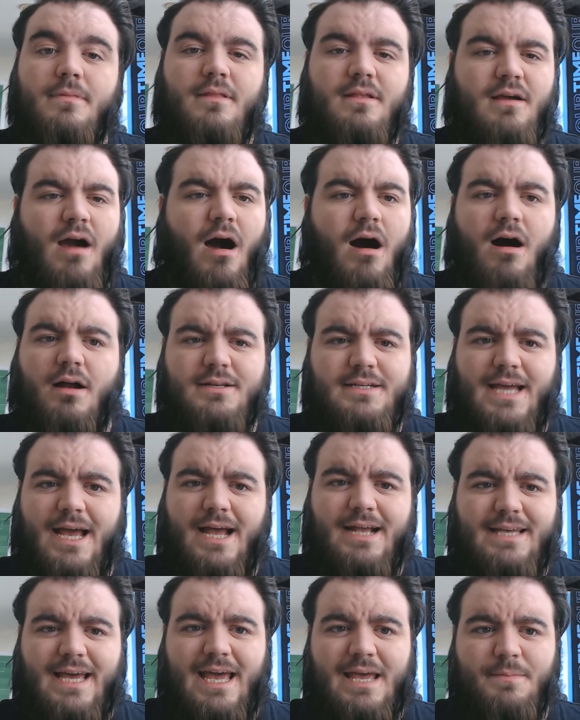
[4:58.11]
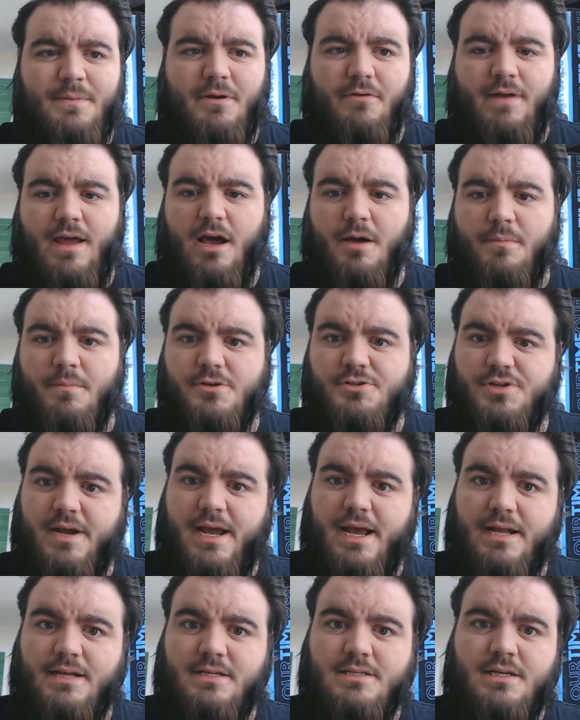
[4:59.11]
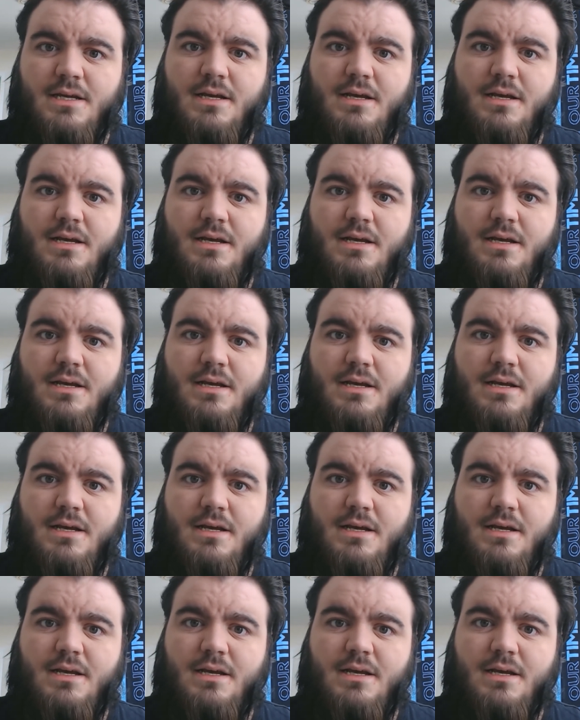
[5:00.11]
Can't get a game at Real Madrid.